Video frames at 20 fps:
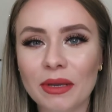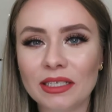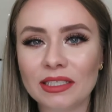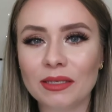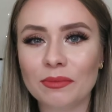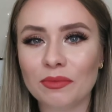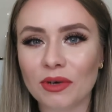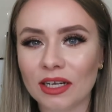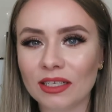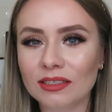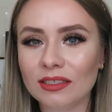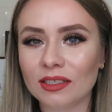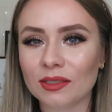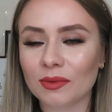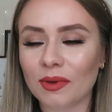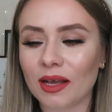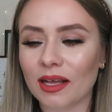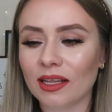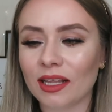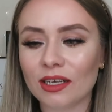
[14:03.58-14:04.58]
amazing brands
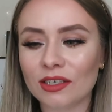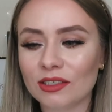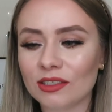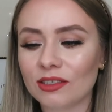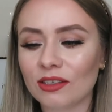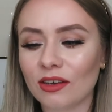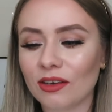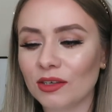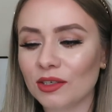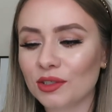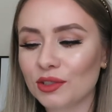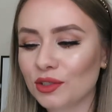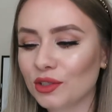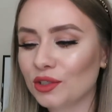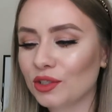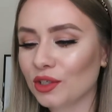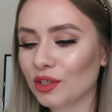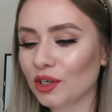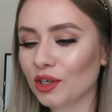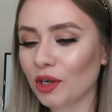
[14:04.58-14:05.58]
as well, I just thought it's
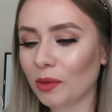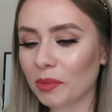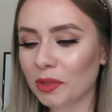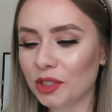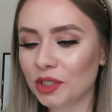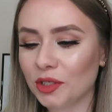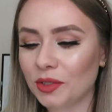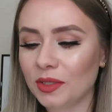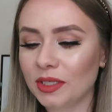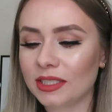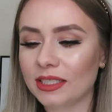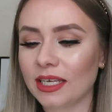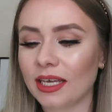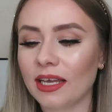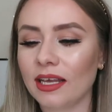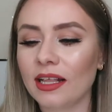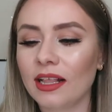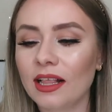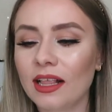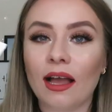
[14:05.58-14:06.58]
such a good
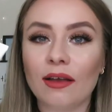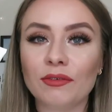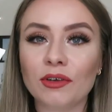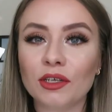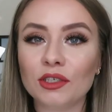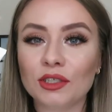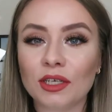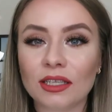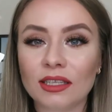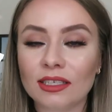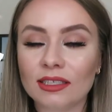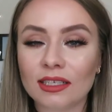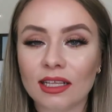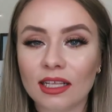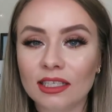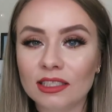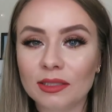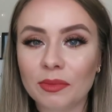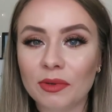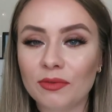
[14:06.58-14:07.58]
opportunity. I've not tried this
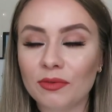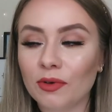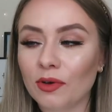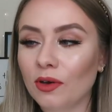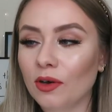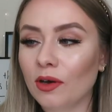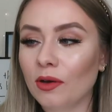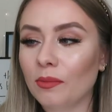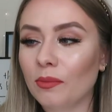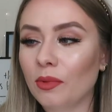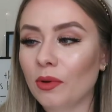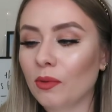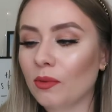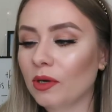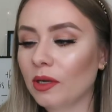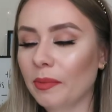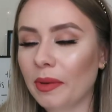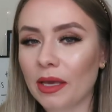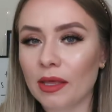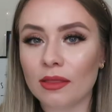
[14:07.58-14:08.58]
cleanser before, but
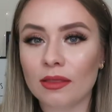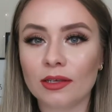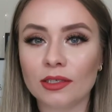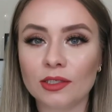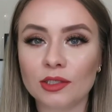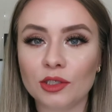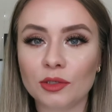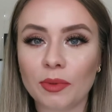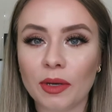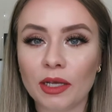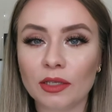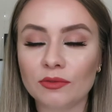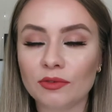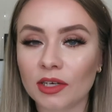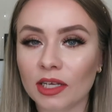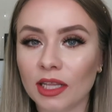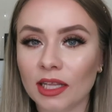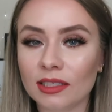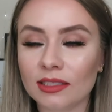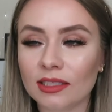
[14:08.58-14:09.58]
would I pay £32
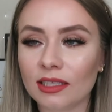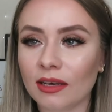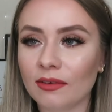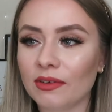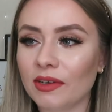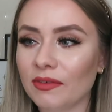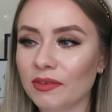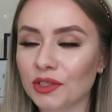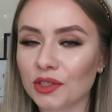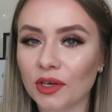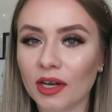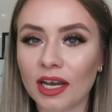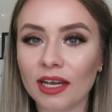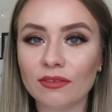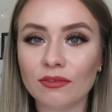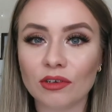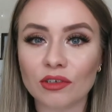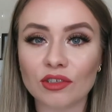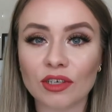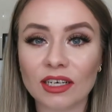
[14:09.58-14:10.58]
for a cleanser that I've never
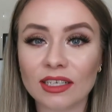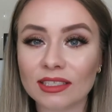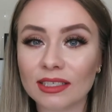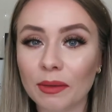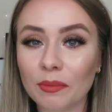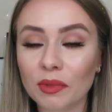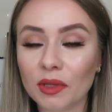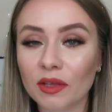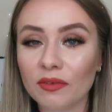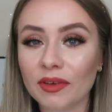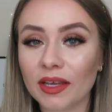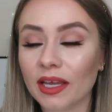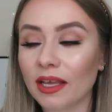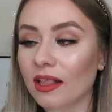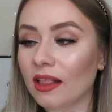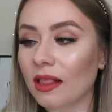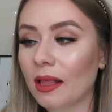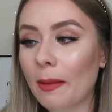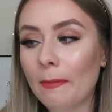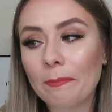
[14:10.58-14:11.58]
tried, not tried a sample of
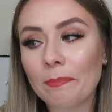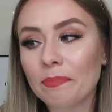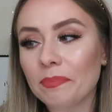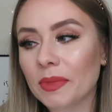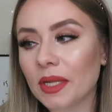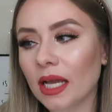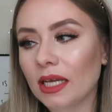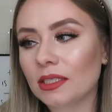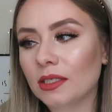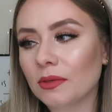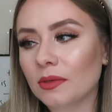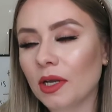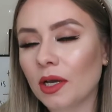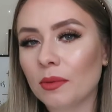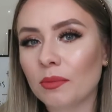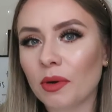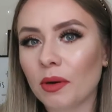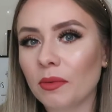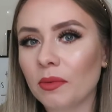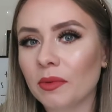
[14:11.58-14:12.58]
it? I don't
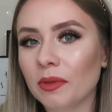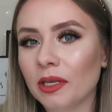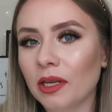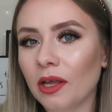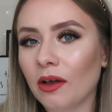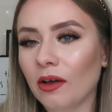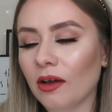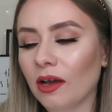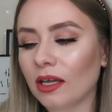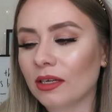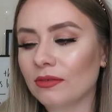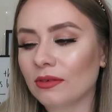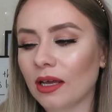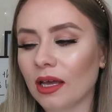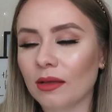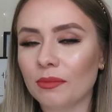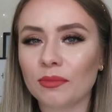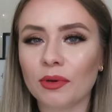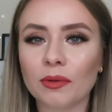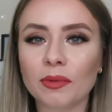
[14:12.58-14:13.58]
know, probably not. I'd,
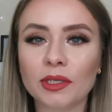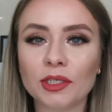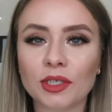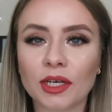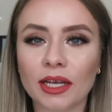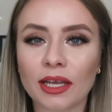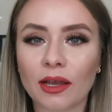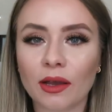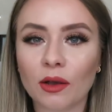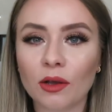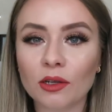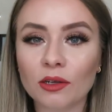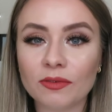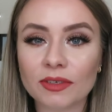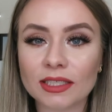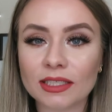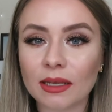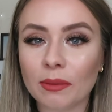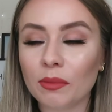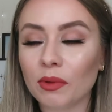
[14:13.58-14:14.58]
I'd probably try and get a hold
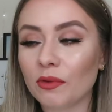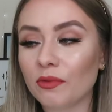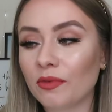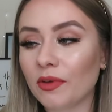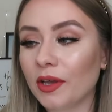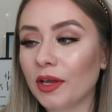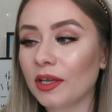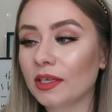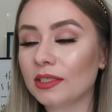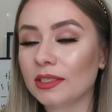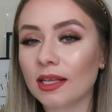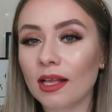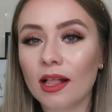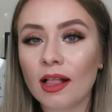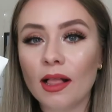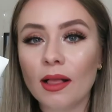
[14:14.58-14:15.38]
of a sample first,